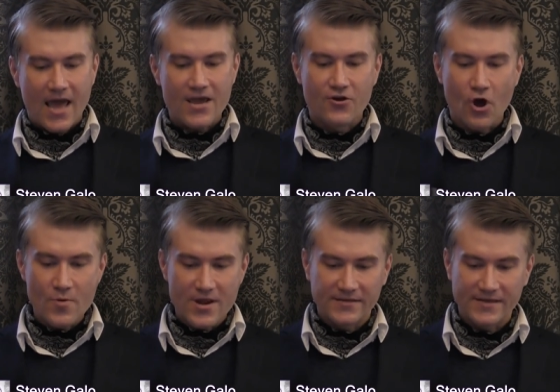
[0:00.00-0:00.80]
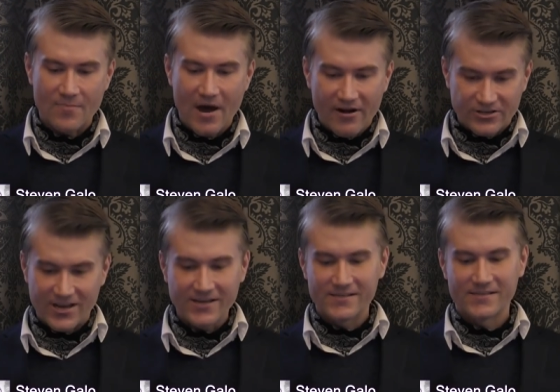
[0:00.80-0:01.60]
and communist
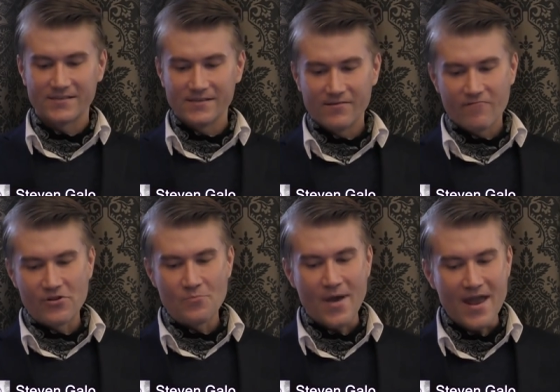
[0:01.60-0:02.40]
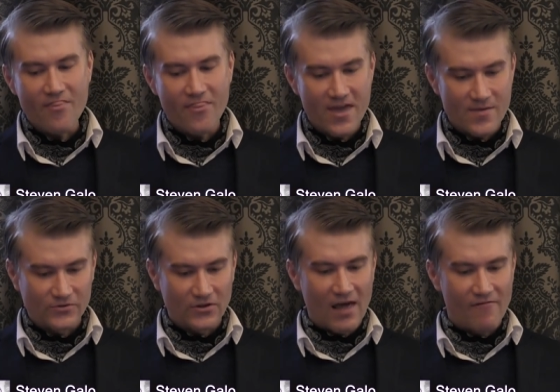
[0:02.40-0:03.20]
apparatchiks were the main
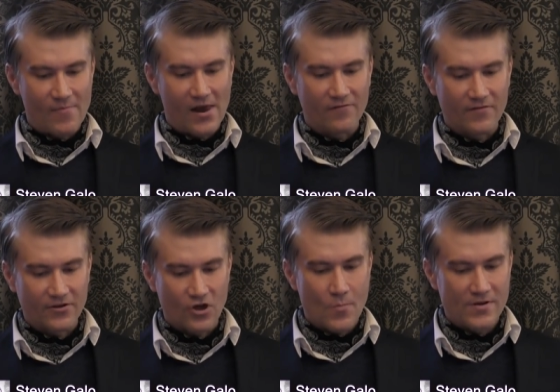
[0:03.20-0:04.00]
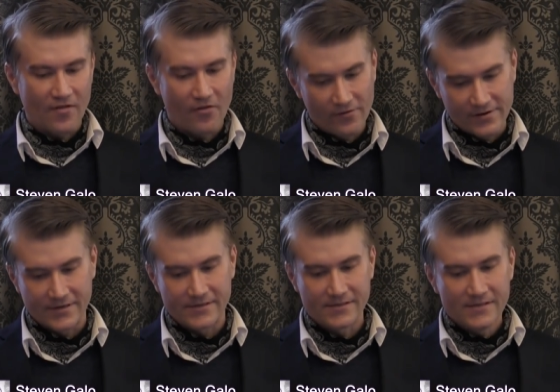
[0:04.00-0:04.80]
themes to laugh about with the communist
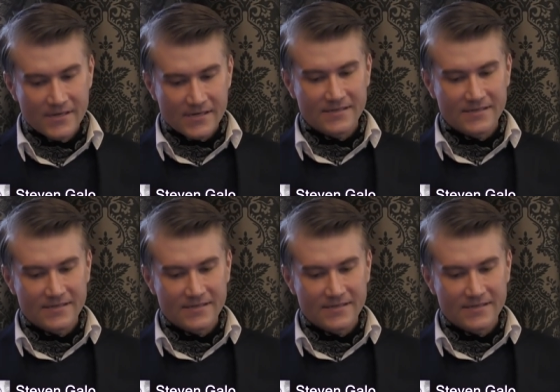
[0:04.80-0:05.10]
authorities.